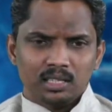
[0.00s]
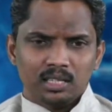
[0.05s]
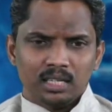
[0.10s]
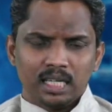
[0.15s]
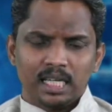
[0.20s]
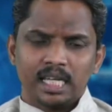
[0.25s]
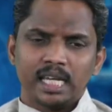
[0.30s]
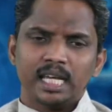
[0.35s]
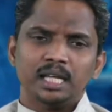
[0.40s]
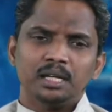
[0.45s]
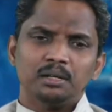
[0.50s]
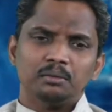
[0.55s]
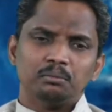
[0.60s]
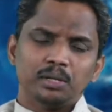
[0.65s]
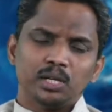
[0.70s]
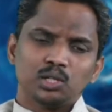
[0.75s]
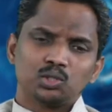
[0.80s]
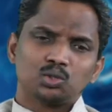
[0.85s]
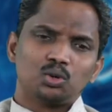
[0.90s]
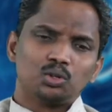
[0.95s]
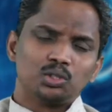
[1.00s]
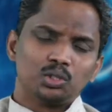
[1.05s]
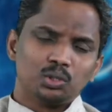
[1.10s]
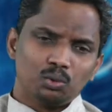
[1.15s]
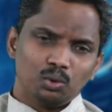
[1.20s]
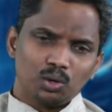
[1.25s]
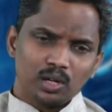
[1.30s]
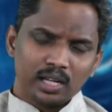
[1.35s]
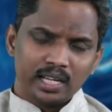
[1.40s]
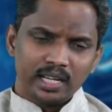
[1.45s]
Again, based on the
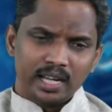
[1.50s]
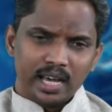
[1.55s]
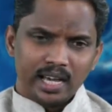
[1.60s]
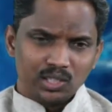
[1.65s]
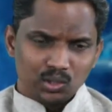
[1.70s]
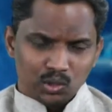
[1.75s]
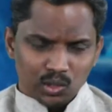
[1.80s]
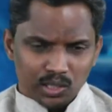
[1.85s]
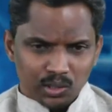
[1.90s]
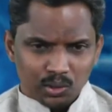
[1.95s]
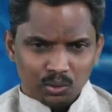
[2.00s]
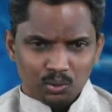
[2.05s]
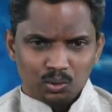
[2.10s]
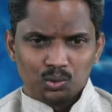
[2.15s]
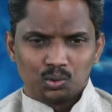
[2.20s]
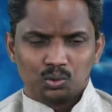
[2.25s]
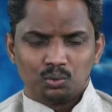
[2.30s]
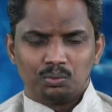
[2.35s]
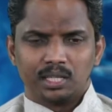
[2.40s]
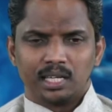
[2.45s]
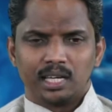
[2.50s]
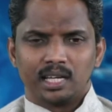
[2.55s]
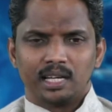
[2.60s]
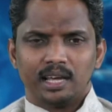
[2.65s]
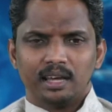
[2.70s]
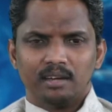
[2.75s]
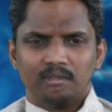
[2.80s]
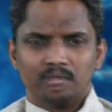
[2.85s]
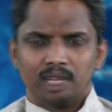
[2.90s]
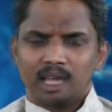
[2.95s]
organization also we can
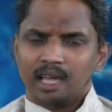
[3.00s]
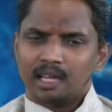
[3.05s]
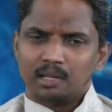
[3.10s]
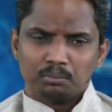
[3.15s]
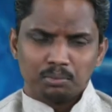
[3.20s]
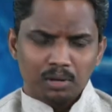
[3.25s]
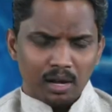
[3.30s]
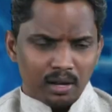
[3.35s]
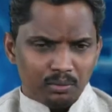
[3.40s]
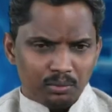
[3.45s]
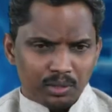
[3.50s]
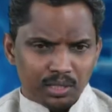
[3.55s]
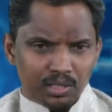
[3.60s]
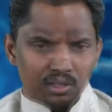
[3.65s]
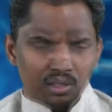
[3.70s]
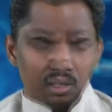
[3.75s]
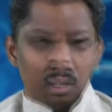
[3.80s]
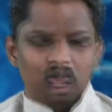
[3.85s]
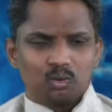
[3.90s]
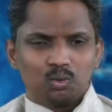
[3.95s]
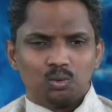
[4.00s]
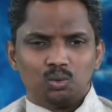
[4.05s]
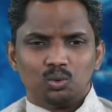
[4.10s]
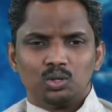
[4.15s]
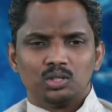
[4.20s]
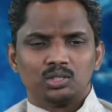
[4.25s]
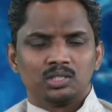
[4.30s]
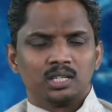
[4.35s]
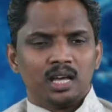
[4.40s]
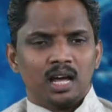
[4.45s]
have, like private
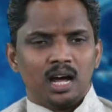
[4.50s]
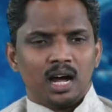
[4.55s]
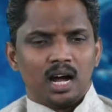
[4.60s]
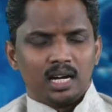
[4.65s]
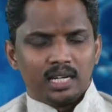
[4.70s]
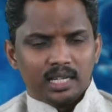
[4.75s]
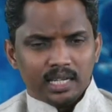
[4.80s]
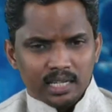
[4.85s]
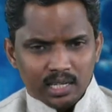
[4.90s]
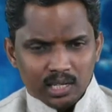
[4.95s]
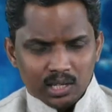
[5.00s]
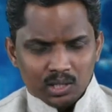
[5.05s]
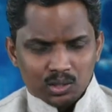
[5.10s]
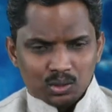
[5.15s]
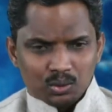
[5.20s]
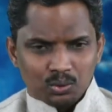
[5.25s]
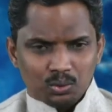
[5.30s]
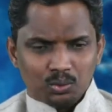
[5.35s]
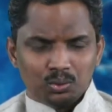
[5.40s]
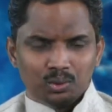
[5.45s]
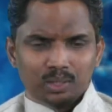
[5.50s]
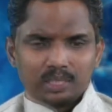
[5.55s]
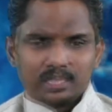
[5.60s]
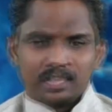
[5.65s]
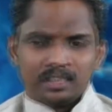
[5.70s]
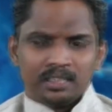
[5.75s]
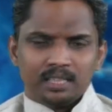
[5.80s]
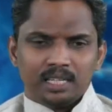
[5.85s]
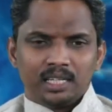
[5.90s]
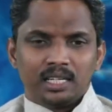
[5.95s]
schools, unaided schools,
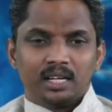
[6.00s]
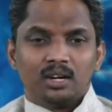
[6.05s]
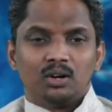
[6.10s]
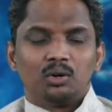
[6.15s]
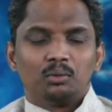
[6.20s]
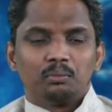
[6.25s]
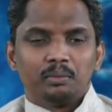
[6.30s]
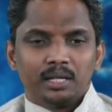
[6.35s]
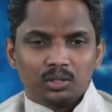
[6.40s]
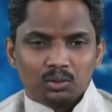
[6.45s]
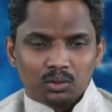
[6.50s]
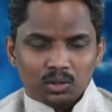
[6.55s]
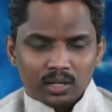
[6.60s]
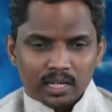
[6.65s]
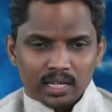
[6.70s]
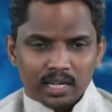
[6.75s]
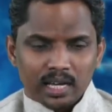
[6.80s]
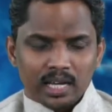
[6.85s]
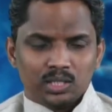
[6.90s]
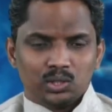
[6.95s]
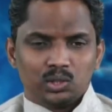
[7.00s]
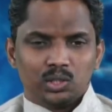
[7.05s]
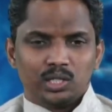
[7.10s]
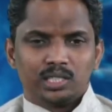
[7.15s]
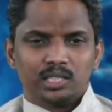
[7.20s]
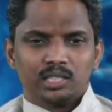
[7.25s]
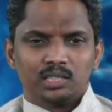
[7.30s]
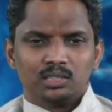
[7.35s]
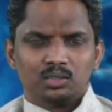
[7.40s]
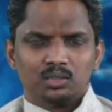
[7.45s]
then government
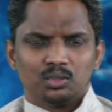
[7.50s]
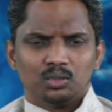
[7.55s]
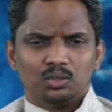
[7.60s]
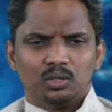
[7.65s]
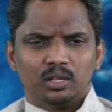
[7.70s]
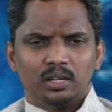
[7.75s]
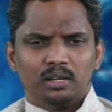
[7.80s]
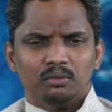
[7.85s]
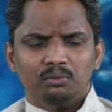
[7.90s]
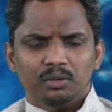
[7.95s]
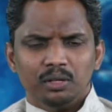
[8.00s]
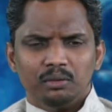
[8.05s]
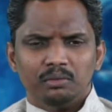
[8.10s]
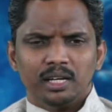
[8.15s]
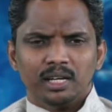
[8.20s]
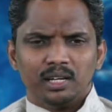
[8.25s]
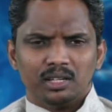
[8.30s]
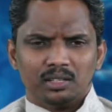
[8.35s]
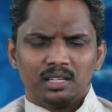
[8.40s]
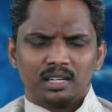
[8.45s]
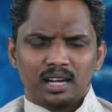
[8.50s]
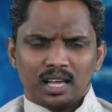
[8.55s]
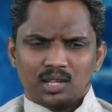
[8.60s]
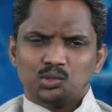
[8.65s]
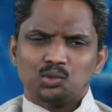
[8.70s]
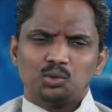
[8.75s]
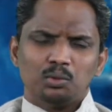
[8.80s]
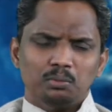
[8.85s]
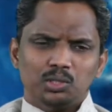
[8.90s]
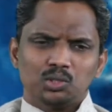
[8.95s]
organizations. So everywhere
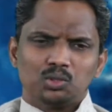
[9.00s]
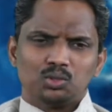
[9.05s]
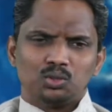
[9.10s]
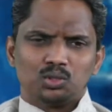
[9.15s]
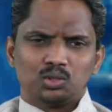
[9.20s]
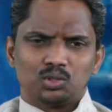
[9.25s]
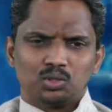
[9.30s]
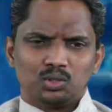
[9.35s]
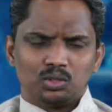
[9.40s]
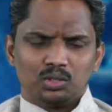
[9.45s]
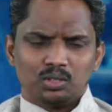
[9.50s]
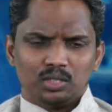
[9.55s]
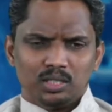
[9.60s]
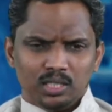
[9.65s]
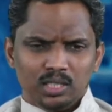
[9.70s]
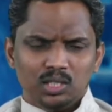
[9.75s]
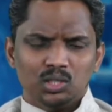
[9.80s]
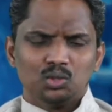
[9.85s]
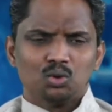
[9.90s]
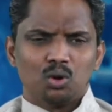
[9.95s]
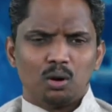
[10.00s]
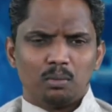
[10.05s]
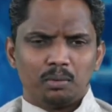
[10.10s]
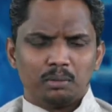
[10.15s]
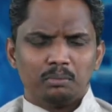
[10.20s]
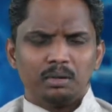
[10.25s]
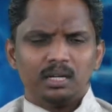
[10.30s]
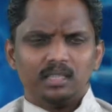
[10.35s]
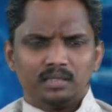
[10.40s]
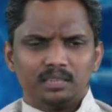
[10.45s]
classroom is
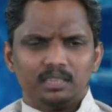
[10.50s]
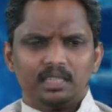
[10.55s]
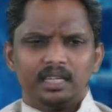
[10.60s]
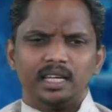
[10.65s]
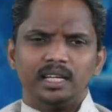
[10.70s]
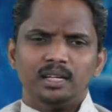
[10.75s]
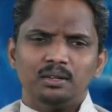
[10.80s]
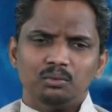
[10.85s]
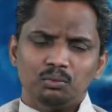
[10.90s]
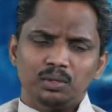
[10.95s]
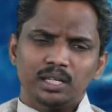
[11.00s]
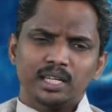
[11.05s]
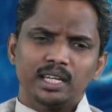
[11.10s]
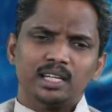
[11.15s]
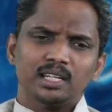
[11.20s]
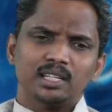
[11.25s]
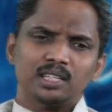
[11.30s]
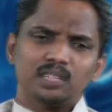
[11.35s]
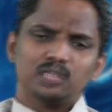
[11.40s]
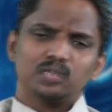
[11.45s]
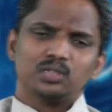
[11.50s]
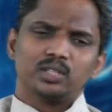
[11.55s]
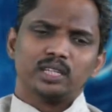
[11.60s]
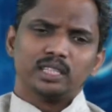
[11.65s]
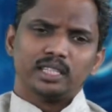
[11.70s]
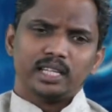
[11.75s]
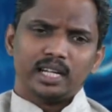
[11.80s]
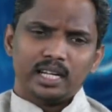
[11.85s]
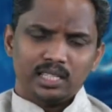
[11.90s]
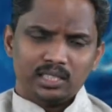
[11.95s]
common, but then we can say
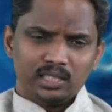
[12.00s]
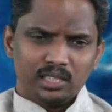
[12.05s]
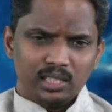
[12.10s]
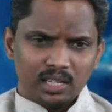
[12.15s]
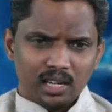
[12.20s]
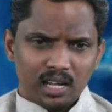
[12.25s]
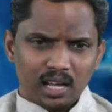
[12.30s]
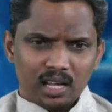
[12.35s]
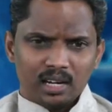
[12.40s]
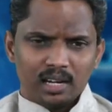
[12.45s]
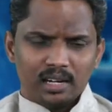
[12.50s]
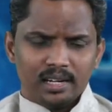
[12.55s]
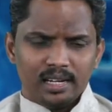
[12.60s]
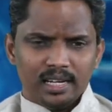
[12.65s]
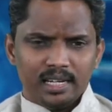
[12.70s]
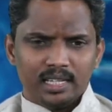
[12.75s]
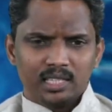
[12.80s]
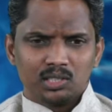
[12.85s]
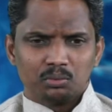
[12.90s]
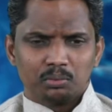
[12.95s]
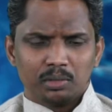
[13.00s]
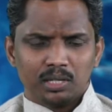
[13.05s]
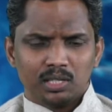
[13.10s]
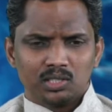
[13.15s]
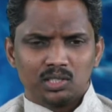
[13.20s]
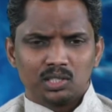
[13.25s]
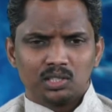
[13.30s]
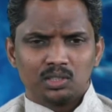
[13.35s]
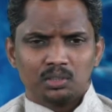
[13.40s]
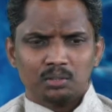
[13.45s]
that there are learning
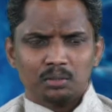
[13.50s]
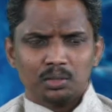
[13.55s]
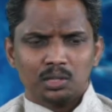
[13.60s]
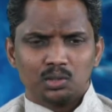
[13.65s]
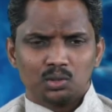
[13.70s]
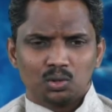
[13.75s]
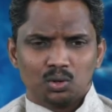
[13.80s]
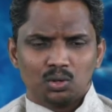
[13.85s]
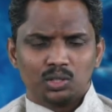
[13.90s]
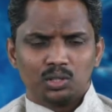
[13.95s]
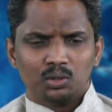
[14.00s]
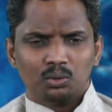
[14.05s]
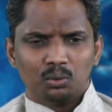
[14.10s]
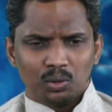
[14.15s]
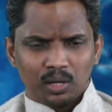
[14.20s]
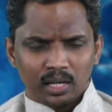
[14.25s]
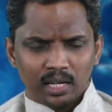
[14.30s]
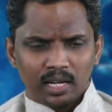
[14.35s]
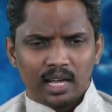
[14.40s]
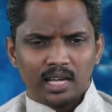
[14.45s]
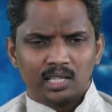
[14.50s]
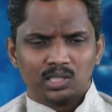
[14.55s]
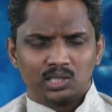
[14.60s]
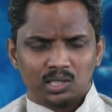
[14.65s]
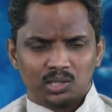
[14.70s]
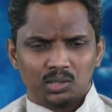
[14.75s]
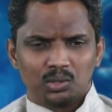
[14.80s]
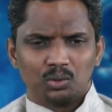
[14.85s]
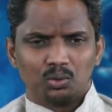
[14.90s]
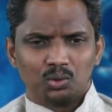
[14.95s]
spaces based on the
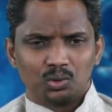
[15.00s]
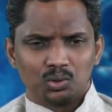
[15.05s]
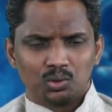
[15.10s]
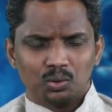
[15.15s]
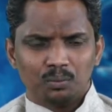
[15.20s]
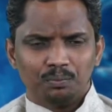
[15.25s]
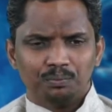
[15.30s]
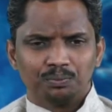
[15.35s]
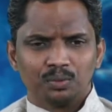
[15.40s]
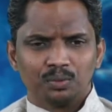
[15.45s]
organization also,